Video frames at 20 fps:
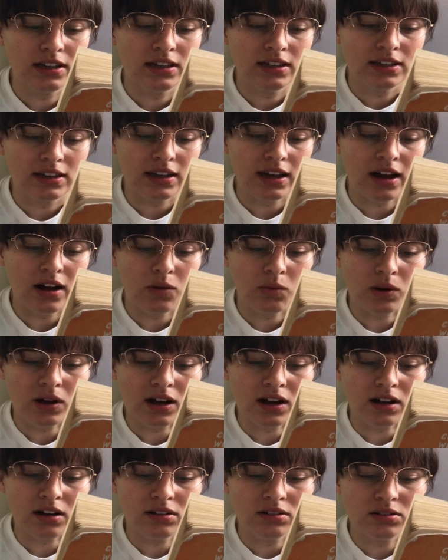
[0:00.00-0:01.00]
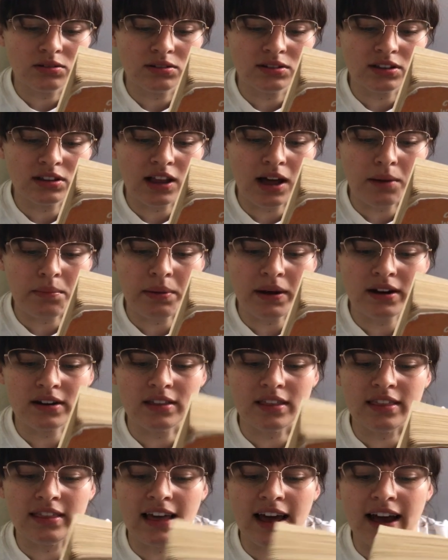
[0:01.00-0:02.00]
"Yeah, well, it was a lot better
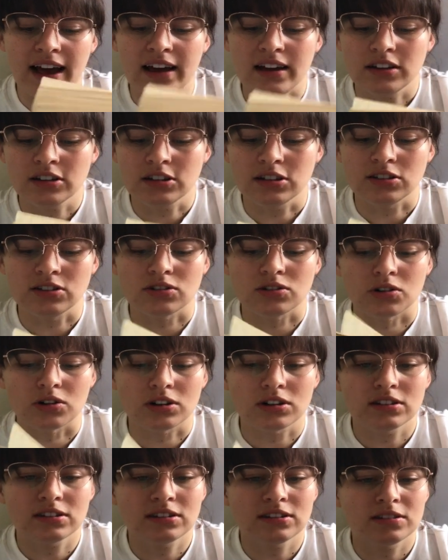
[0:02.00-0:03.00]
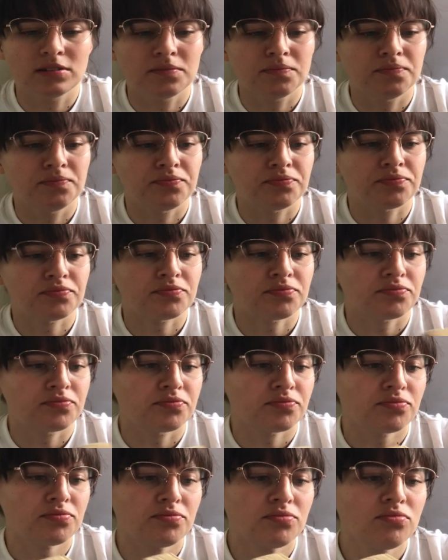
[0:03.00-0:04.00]
than that," he snorts.
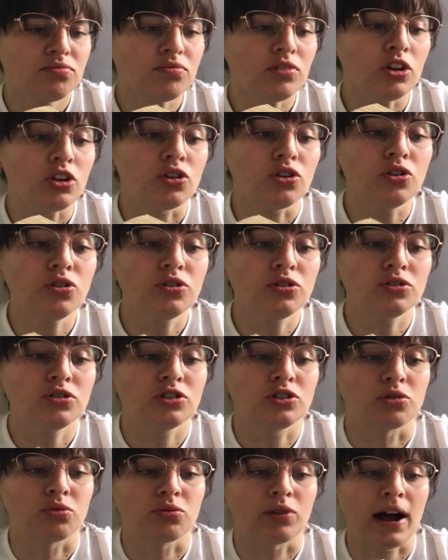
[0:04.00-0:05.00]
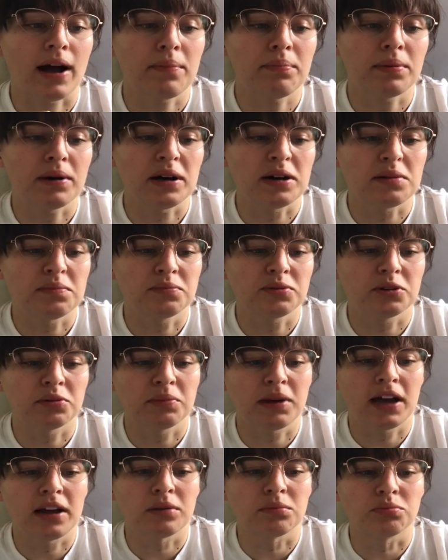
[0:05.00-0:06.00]
"You used to wrap up your
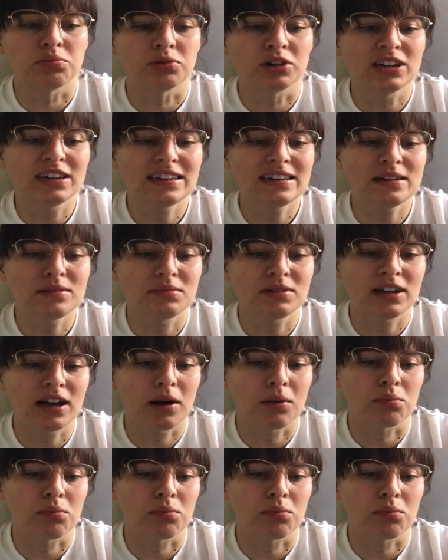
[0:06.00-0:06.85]
man and bring him down